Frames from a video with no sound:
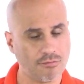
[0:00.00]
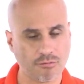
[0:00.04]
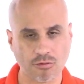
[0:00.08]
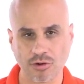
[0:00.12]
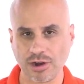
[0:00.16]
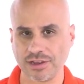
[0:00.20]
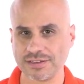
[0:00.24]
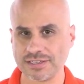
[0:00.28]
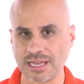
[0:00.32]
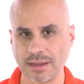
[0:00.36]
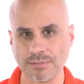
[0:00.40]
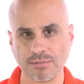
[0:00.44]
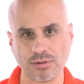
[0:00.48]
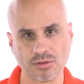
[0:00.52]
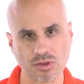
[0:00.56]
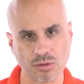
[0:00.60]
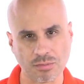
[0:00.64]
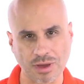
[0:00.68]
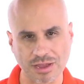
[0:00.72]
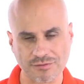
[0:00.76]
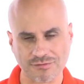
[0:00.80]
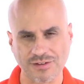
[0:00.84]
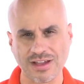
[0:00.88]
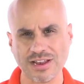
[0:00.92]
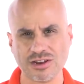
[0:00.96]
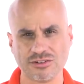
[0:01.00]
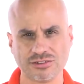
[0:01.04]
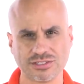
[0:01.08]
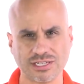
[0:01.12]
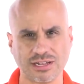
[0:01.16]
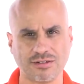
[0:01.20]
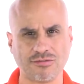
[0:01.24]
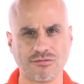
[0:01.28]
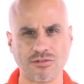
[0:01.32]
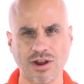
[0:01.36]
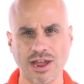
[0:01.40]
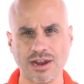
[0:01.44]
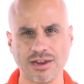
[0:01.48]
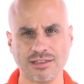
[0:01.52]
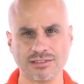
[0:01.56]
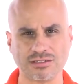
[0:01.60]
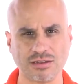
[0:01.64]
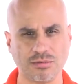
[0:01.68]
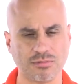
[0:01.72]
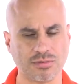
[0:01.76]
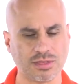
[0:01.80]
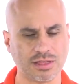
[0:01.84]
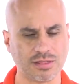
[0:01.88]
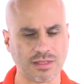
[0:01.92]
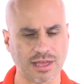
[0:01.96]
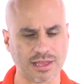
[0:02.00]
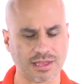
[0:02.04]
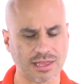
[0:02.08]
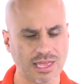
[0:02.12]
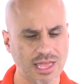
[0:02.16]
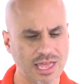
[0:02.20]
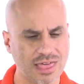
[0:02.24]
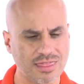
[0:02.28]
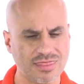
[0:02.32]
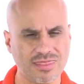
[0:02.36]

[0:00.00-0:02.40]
For example, you might find yourself writing something like,